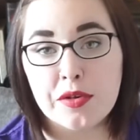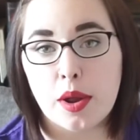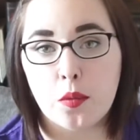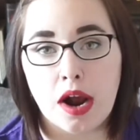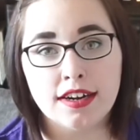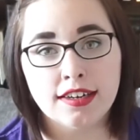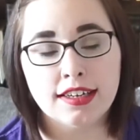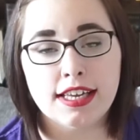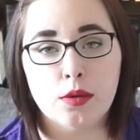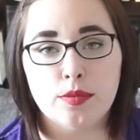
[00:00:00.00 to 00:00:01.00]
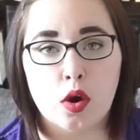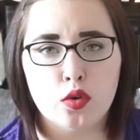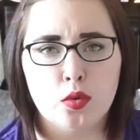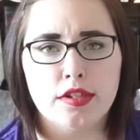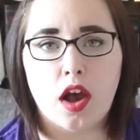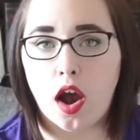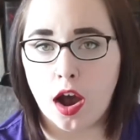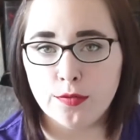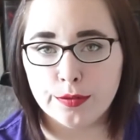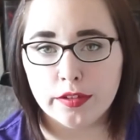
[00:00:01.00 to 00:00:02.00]
so I wanted to keep those ones
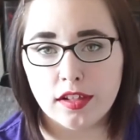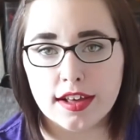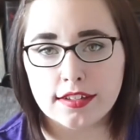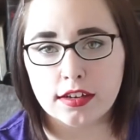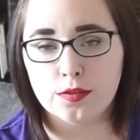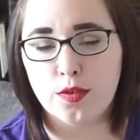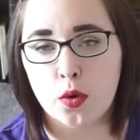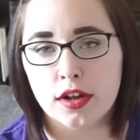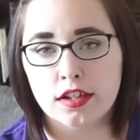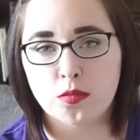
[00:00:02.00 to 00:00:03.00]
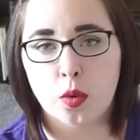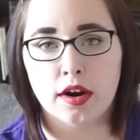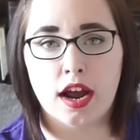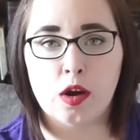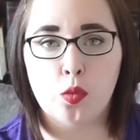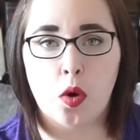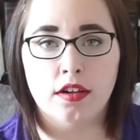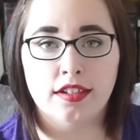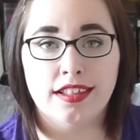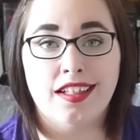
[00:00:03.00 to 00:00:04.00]
off of the list and focus more on
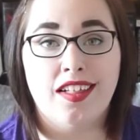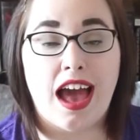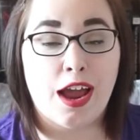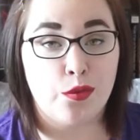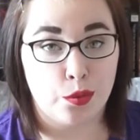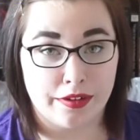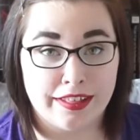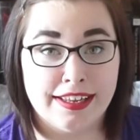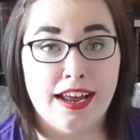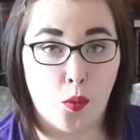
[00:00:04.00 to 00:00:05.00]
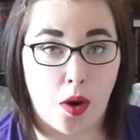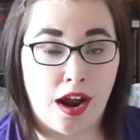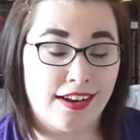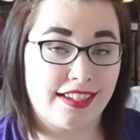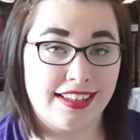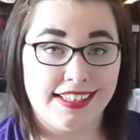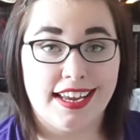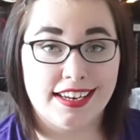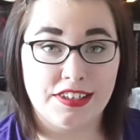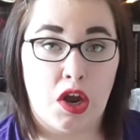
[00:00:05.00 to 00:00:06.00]
ones that I really want to
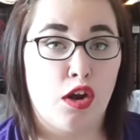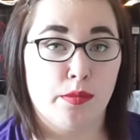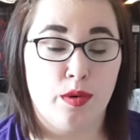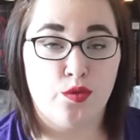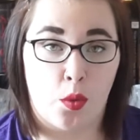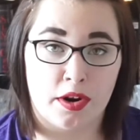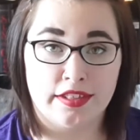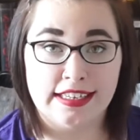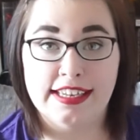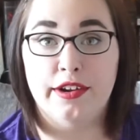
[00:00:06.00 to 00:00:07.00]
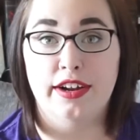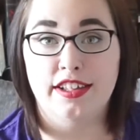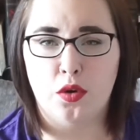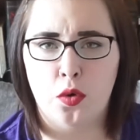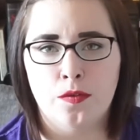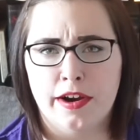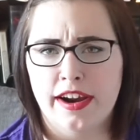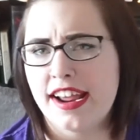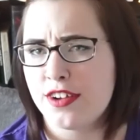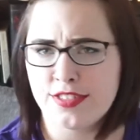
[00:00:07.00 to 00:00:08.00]
get done before the year is over
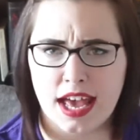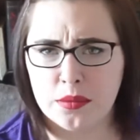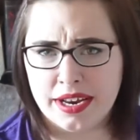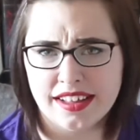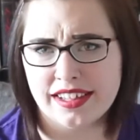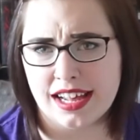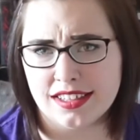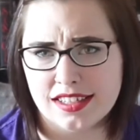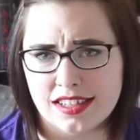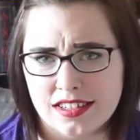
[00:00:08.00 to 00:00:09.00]
if that makes sense.